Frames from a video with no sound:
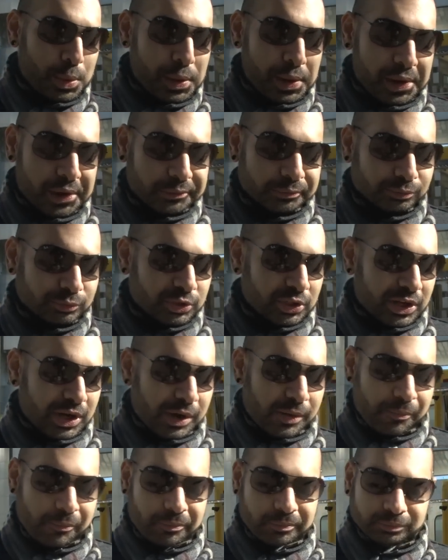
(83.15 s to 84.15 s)
And
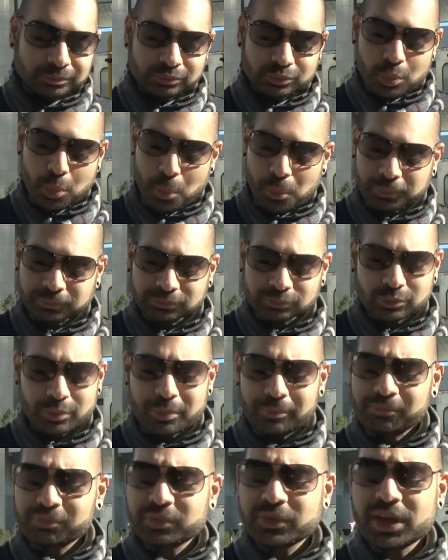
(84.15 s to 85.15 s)

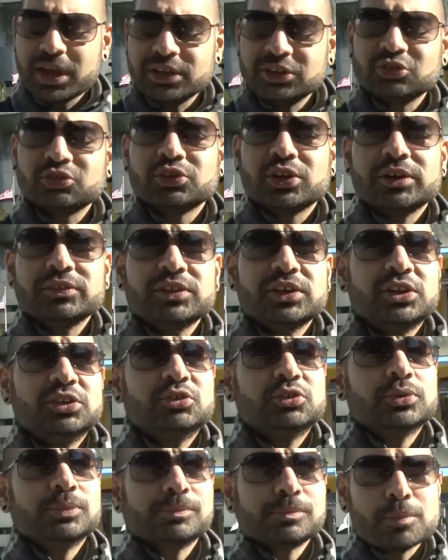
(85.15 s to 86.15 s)
yeah, I just love that
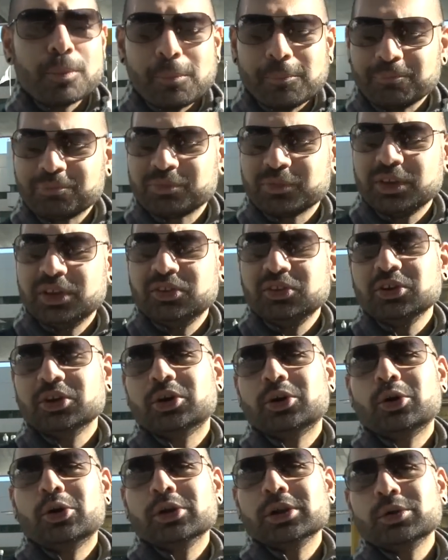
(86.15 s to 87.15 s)
it's easy to
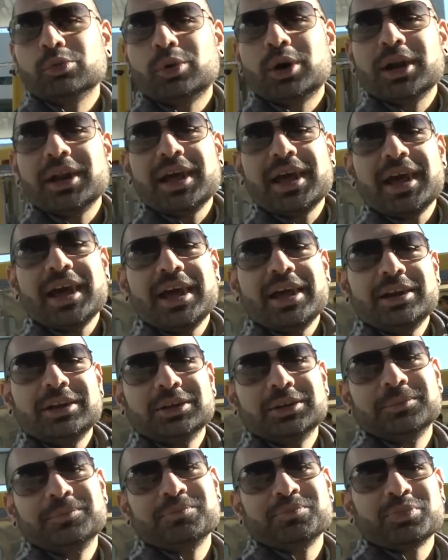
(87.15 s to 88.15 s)
hold in one hand,
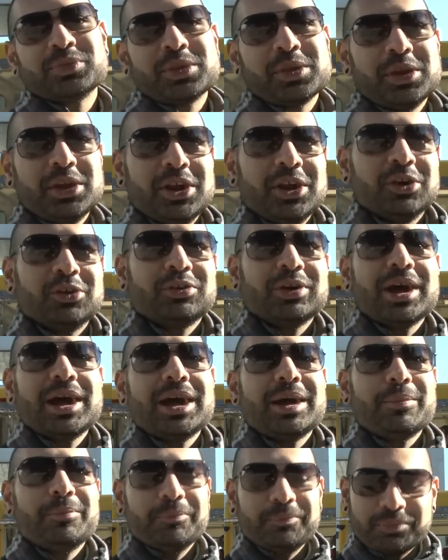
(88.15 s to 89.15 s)
you know,
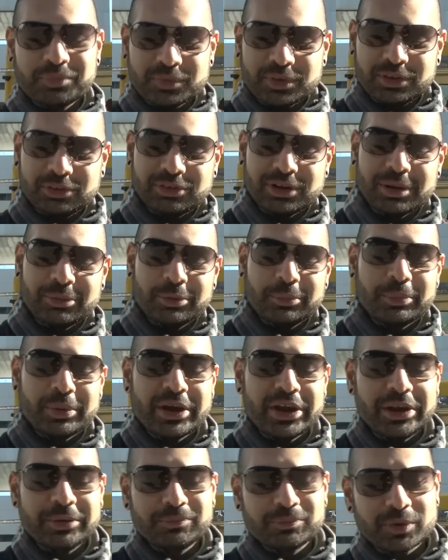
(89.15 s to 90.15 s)
grab a
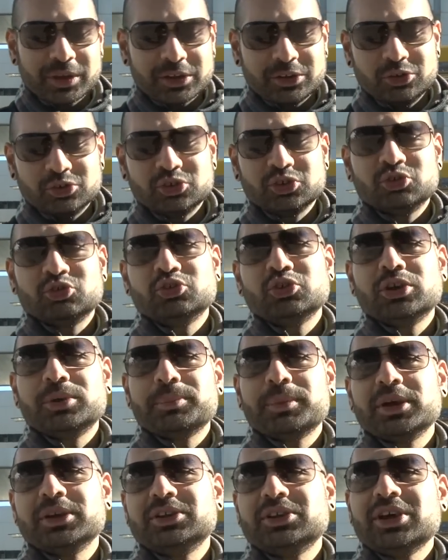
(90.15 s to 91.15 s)
bite, like you just sit at
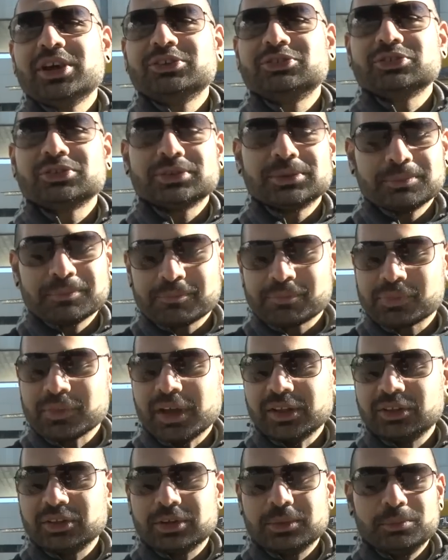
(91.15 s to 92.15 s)
my desk,
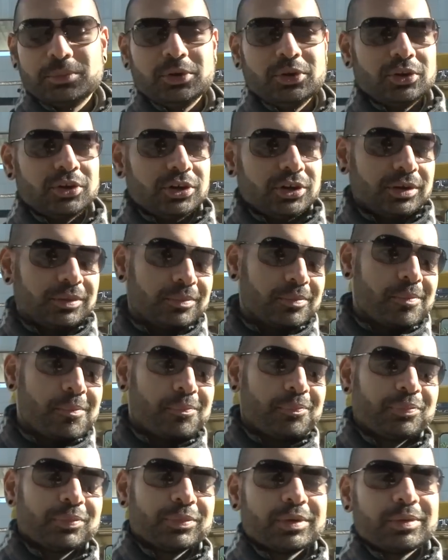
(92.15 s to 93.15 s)
have a computer,
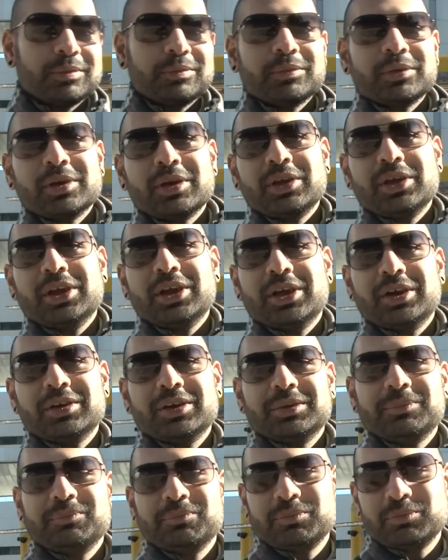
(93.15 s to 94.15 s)
you know,
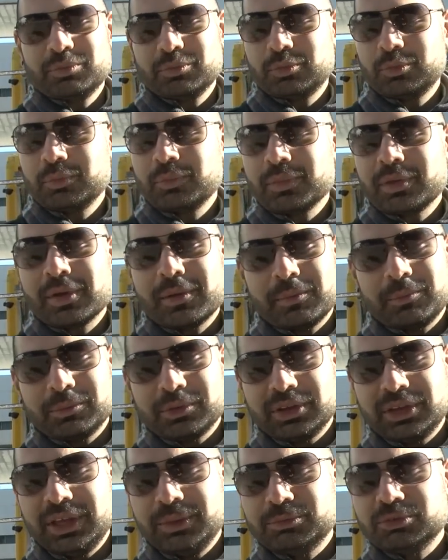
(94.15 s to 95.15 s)

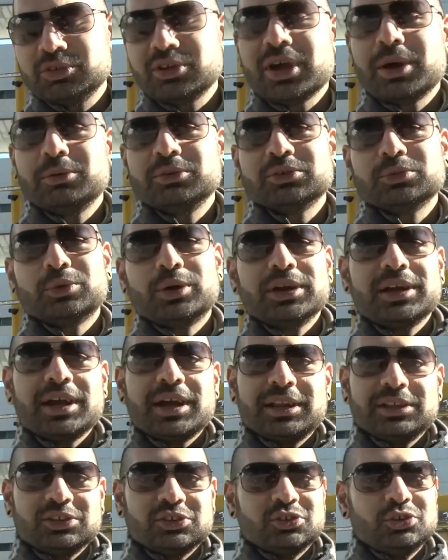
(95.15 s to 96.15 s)
keep the sandwich in one
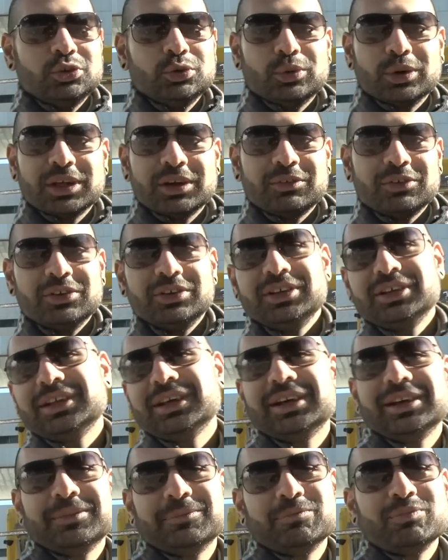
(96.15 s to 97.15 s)
hand, just do whatever you need
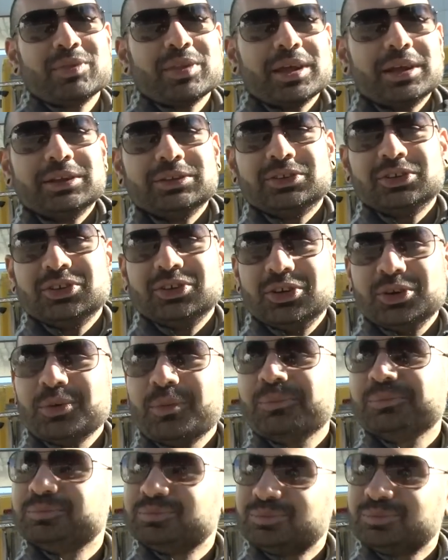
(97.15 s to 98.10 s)
it to do.